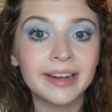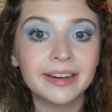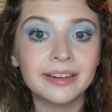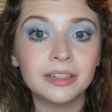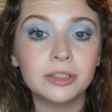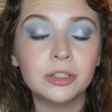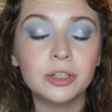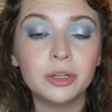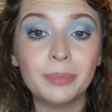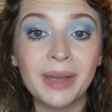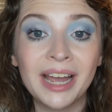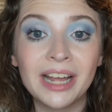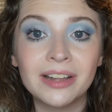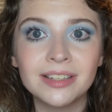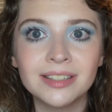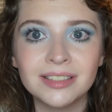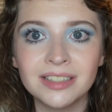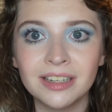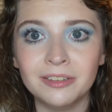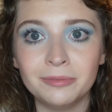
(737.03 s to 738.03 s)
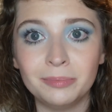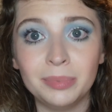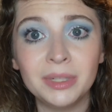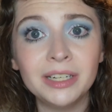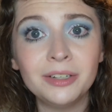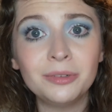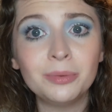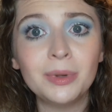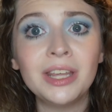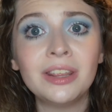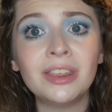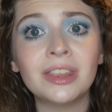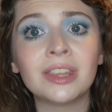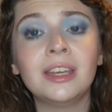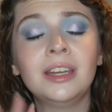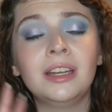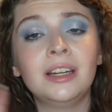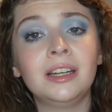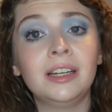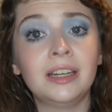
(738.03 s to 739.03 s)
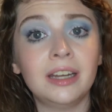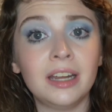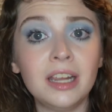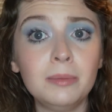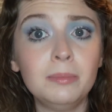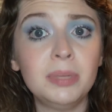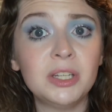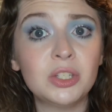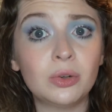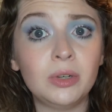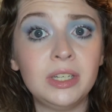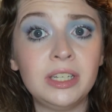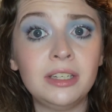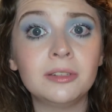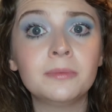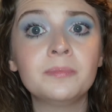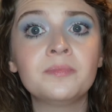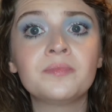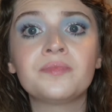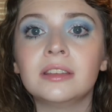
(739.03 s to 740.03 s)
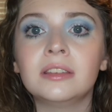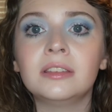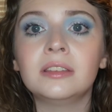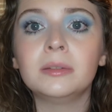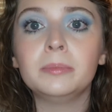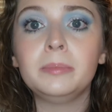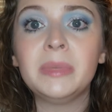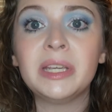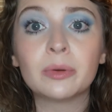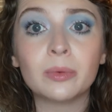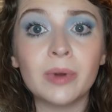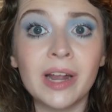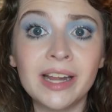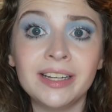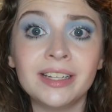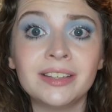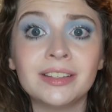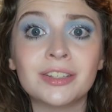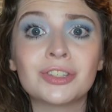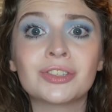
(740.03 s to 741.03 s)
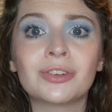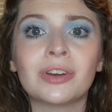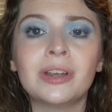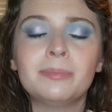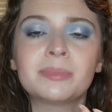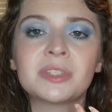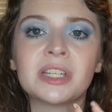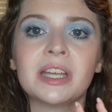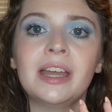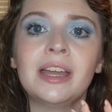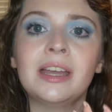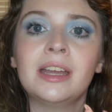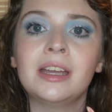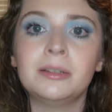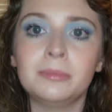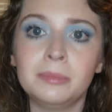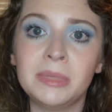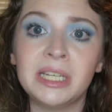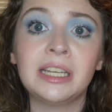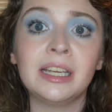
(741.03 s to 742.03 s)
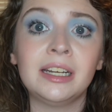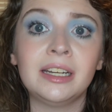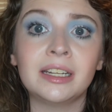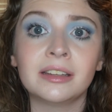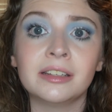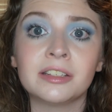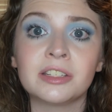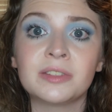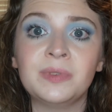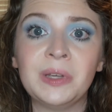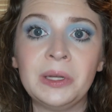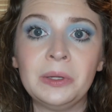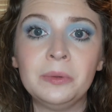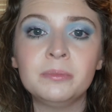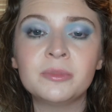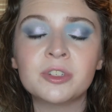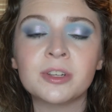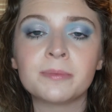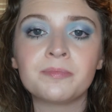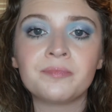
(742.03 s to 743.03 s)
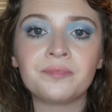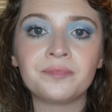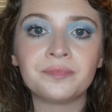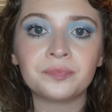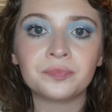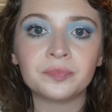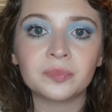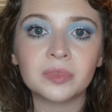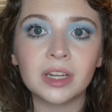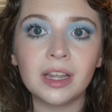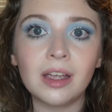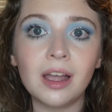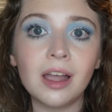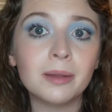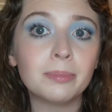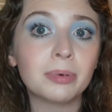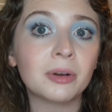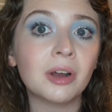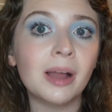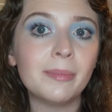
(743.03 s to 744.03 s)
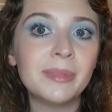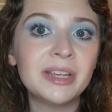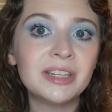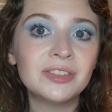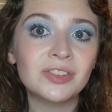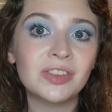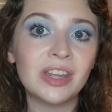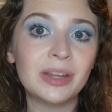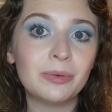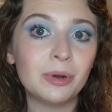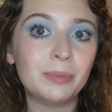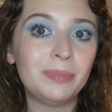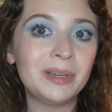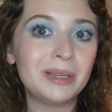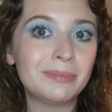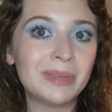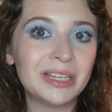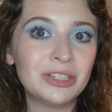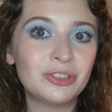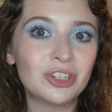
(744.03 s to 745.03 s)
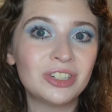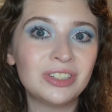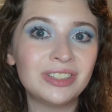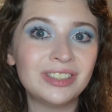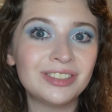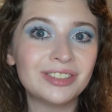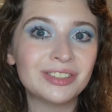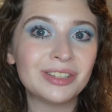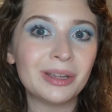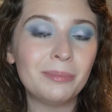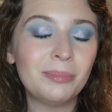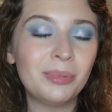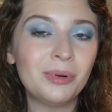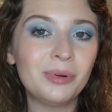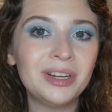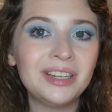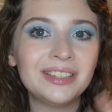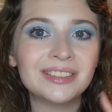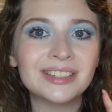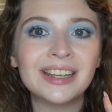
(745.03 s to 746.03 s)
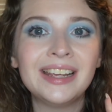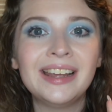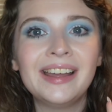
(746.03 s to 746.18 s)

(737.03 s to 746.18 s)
new palettes I have played with in between me writing the script and me getting this filmed. I promise they will be mentioned at some point.